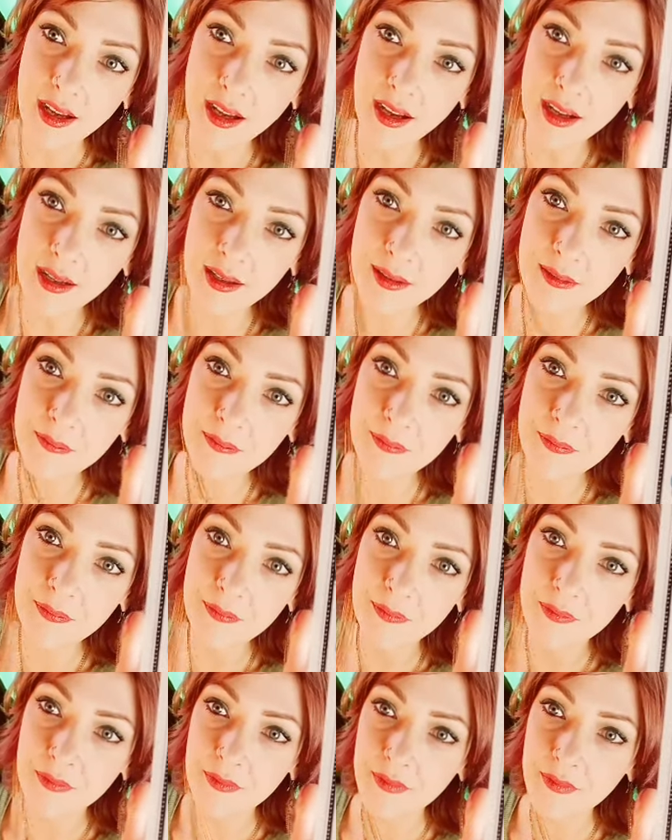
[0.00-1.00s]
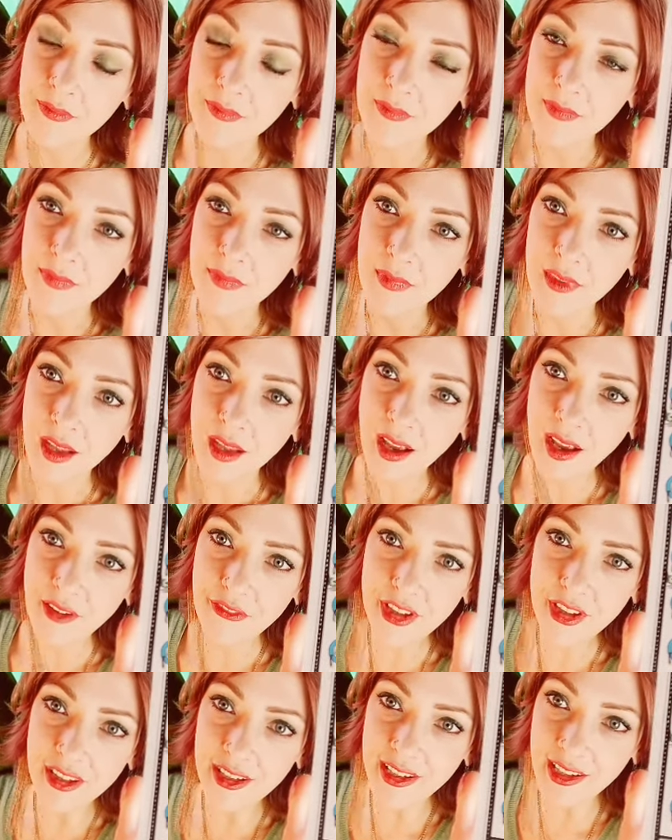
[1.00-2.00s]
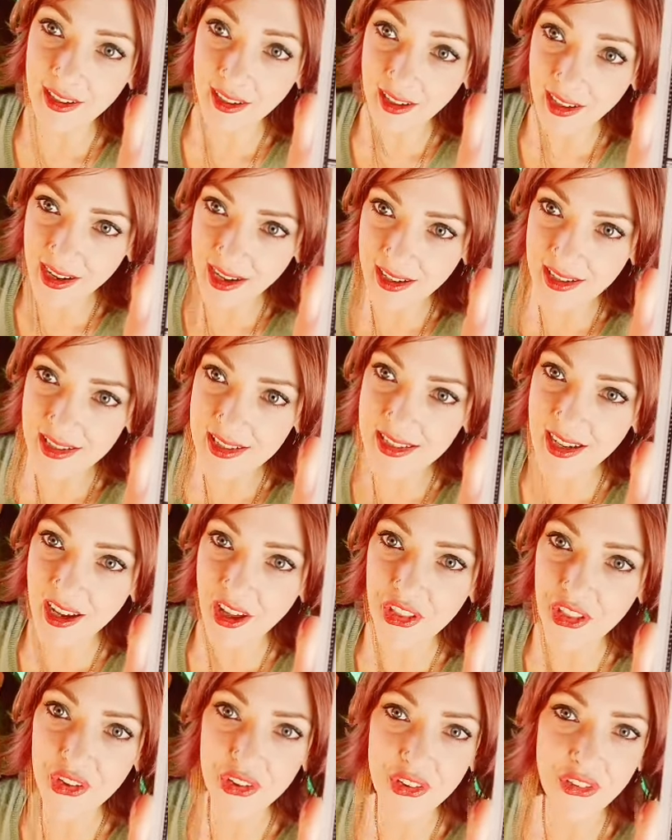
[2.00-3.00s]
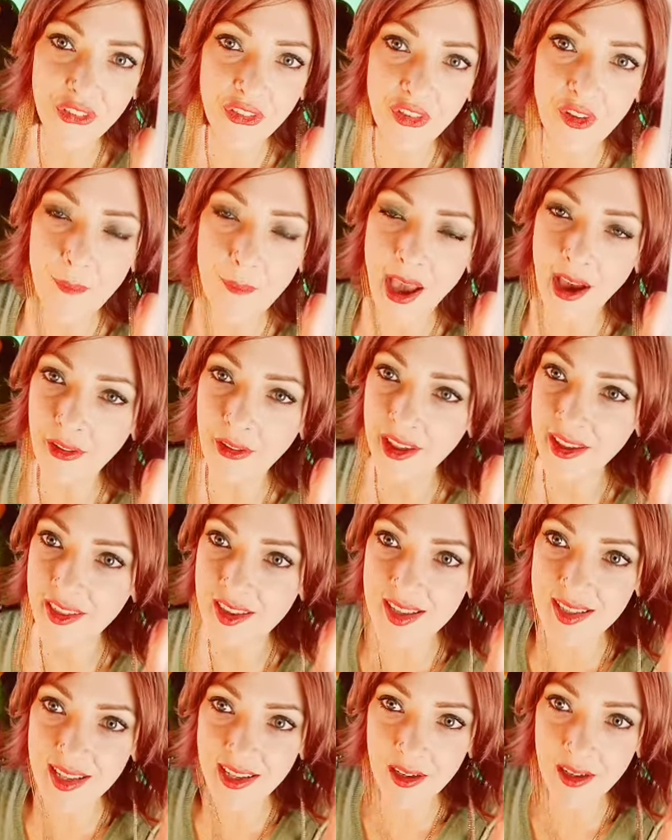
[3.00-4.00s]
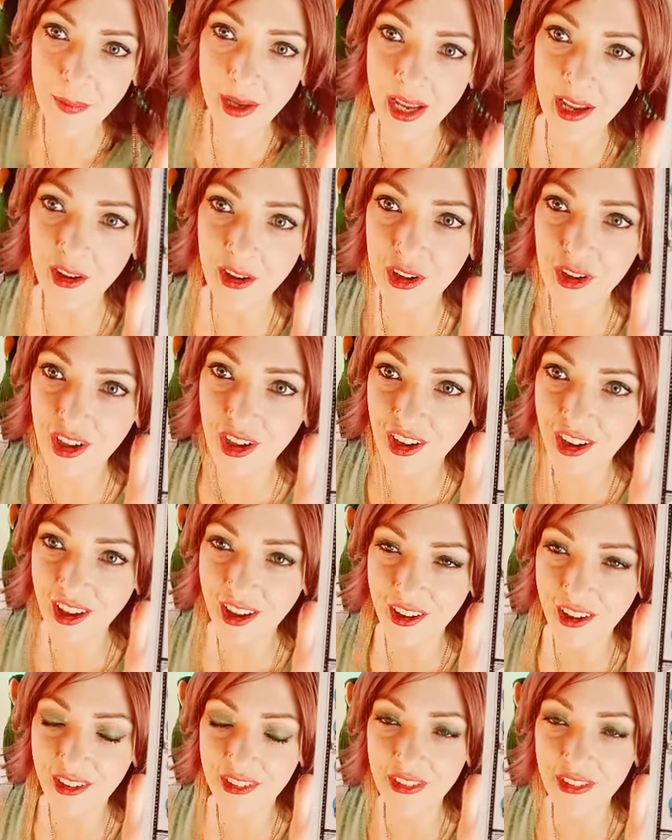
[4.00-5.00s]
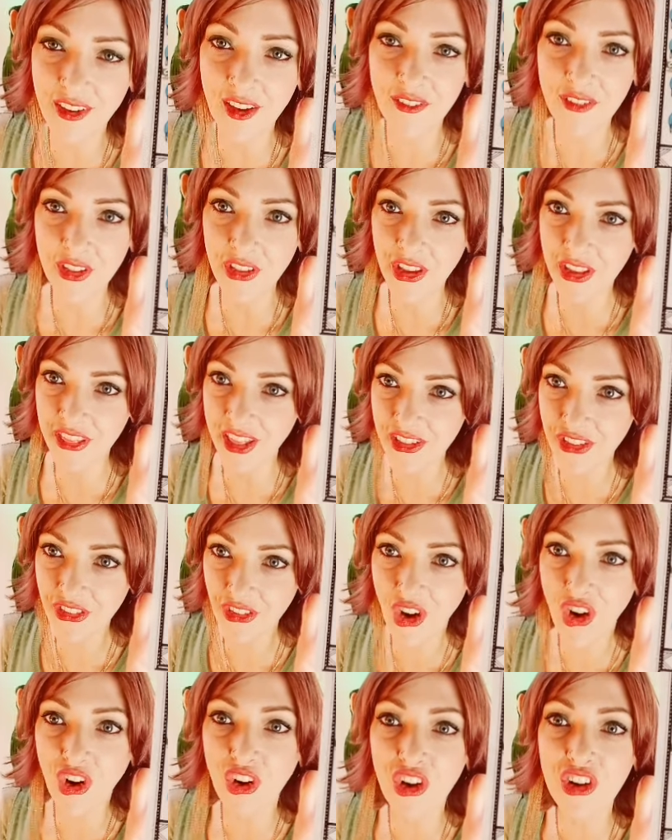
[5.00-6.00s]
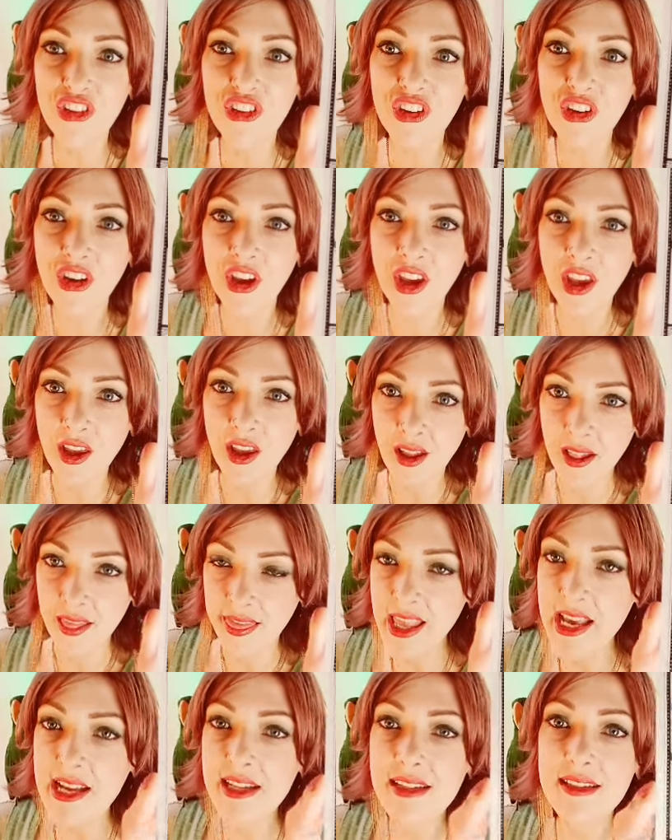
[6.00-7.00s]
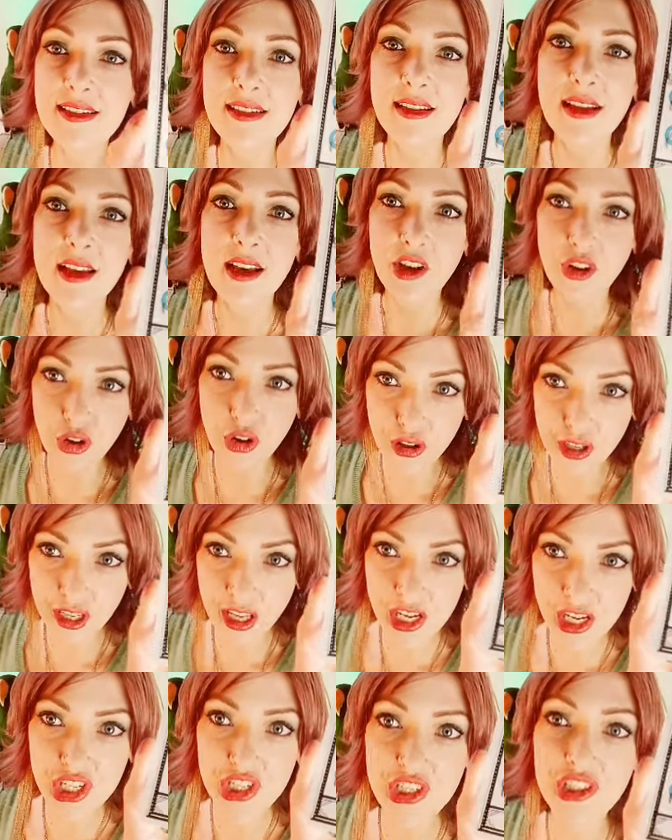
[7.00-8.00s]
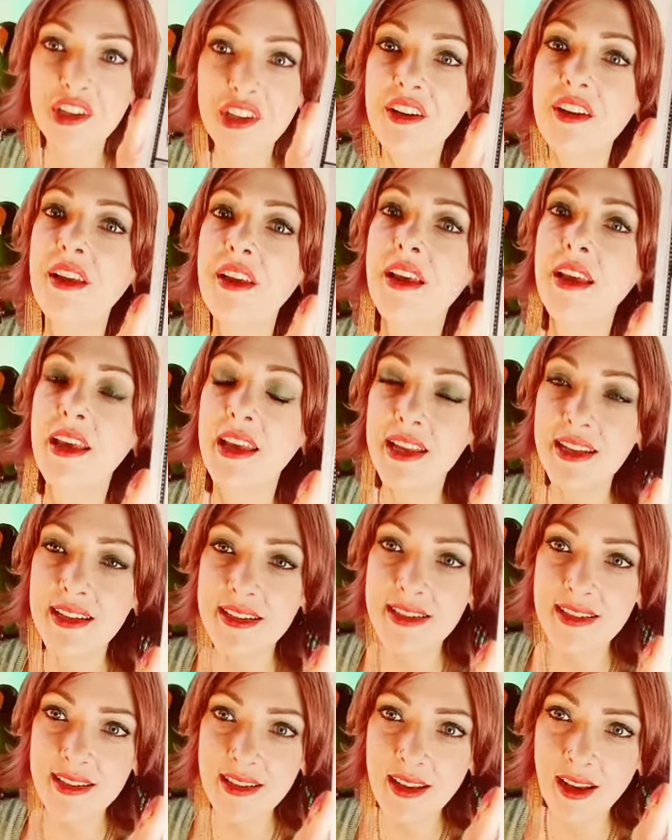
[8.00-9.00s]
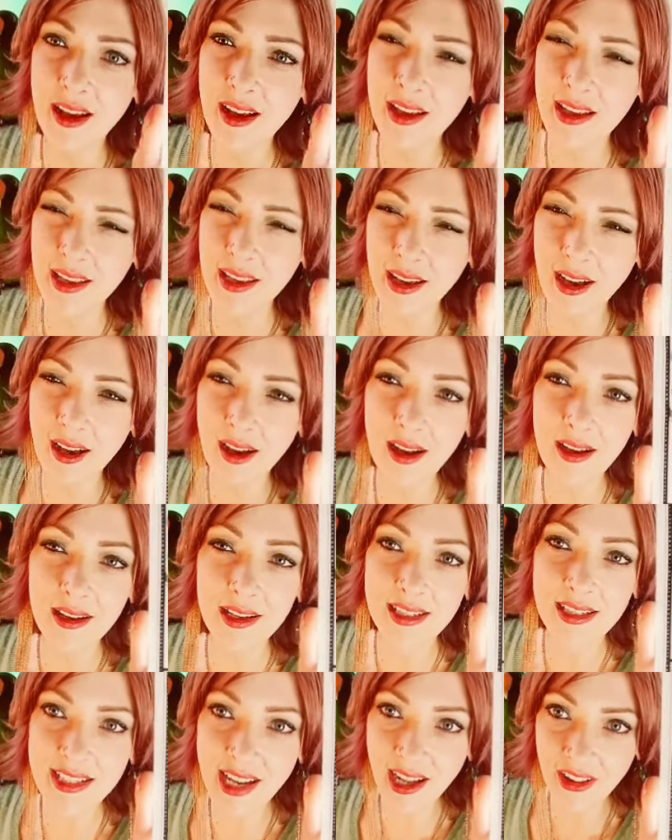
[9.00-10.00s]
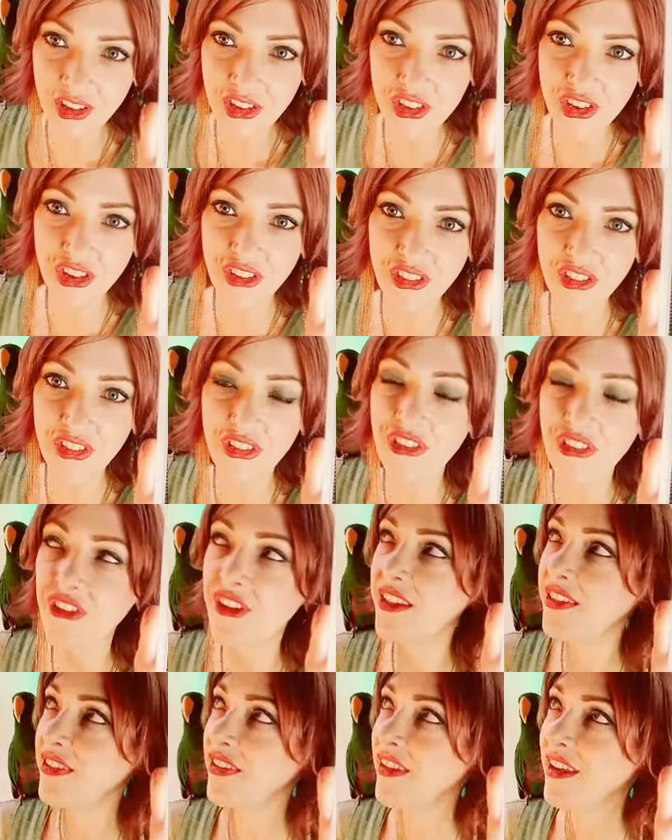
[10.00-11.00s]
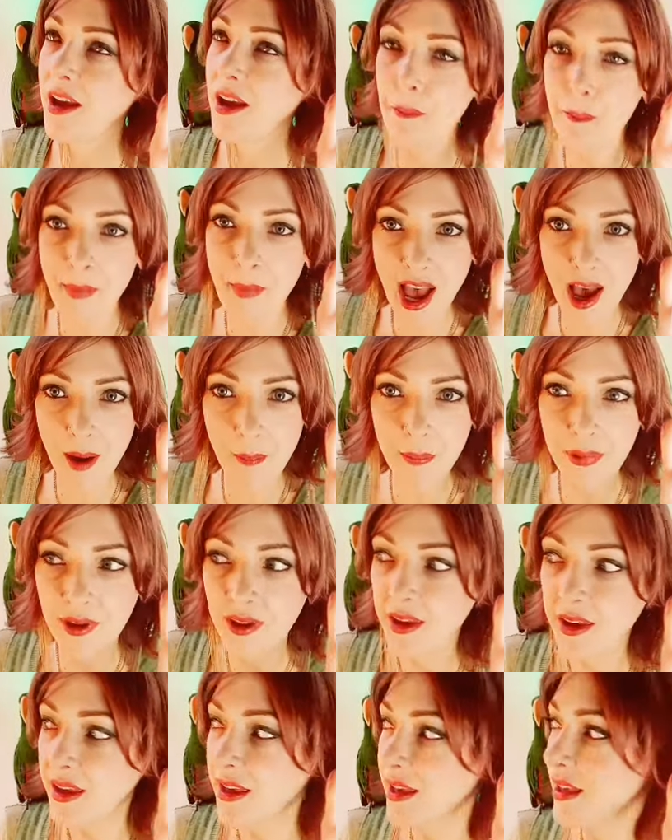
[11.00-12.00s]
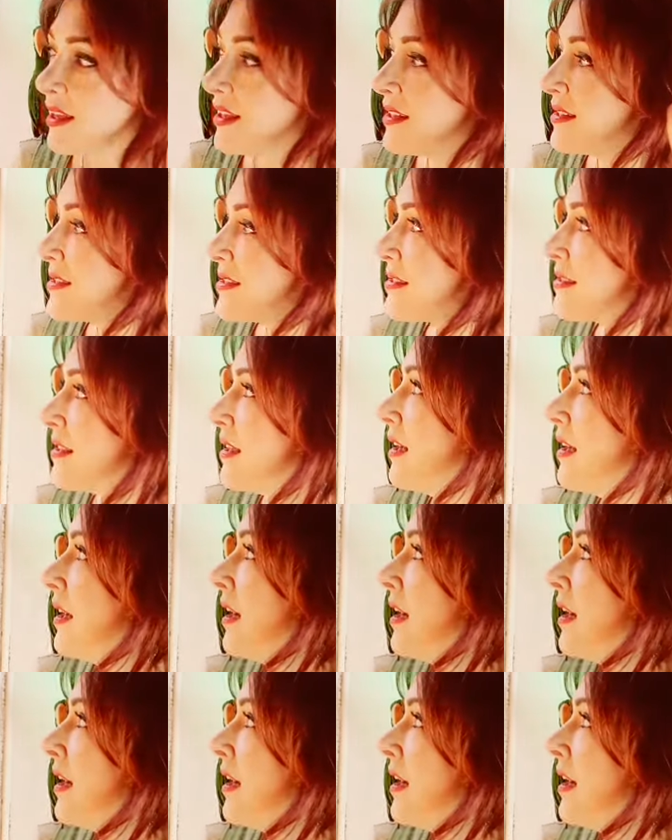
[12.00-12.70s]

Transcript: I feel like it connects to others somehow, like the sand painter connects. I feel like that's art, that's creation, it's intelligence, it's like a map, it's